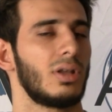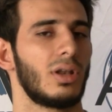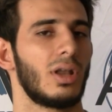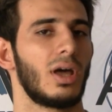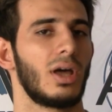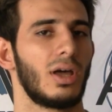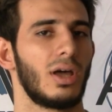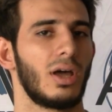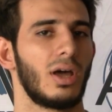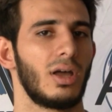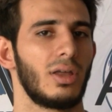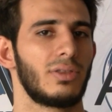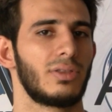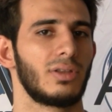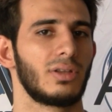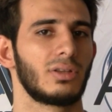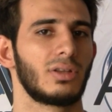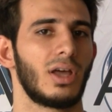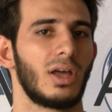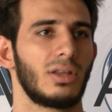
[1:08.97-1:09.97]
I
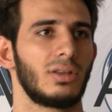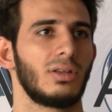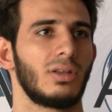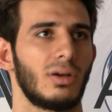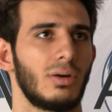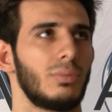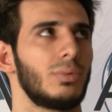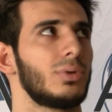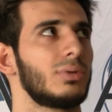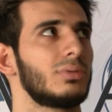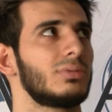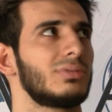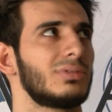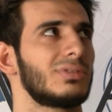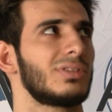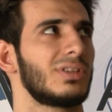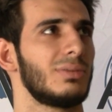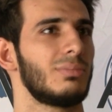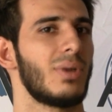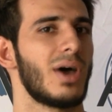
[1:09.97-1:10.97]
think that I will
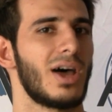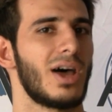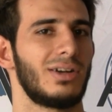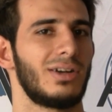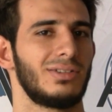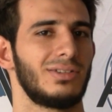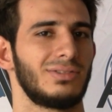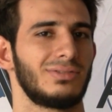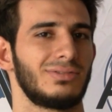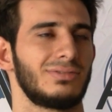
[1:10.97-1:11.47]
get better.